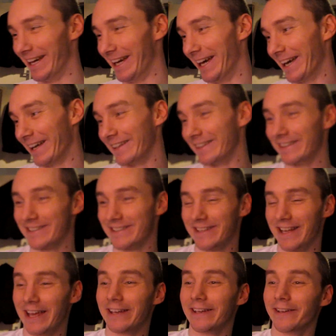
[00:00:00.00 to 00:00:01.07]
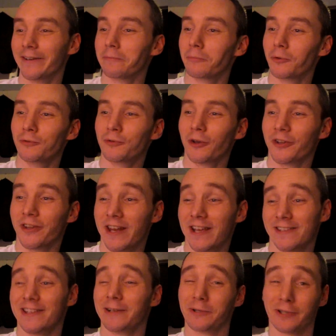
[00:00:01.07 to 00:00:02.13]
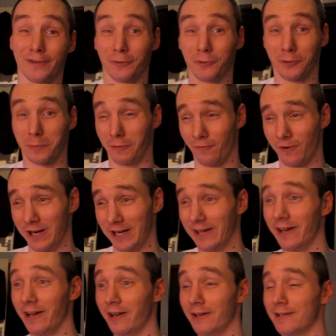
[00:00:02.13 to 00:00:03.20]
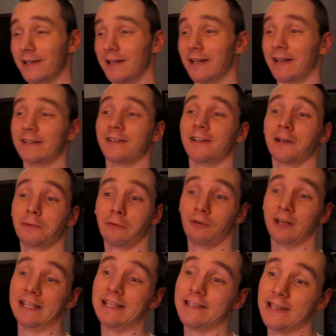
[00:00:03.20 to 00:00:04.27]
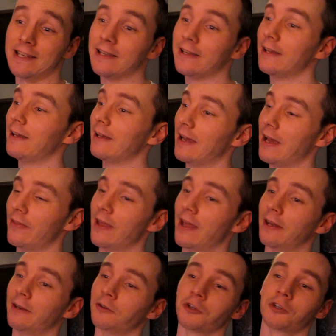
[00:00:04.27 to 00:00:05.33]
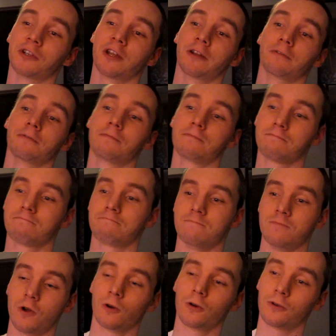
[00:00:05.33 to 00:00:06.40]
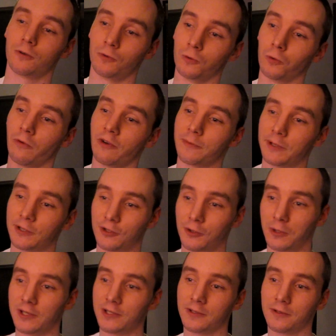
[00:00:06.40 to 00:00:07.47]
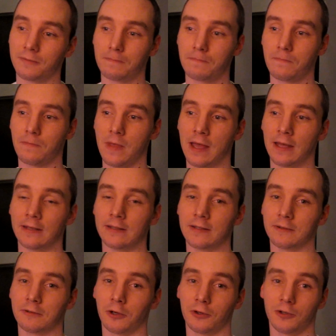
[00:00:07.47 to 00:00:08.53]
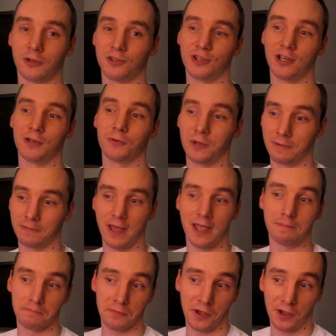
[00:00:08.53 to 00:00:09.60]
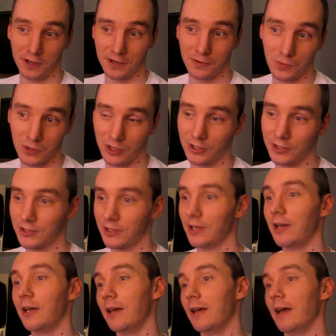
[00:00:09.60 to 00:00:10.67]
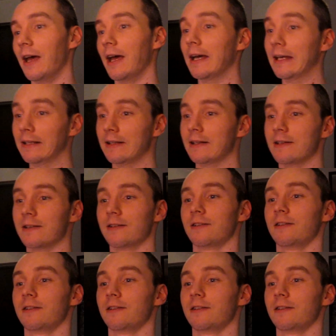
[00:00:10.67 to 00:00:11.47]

And then moved on to the next thing, which I thought was going to be really hard, and that turned out to be really easy, and then just kind of knocked through all the rest of my to-do list and got to the stage where the game kind of works. And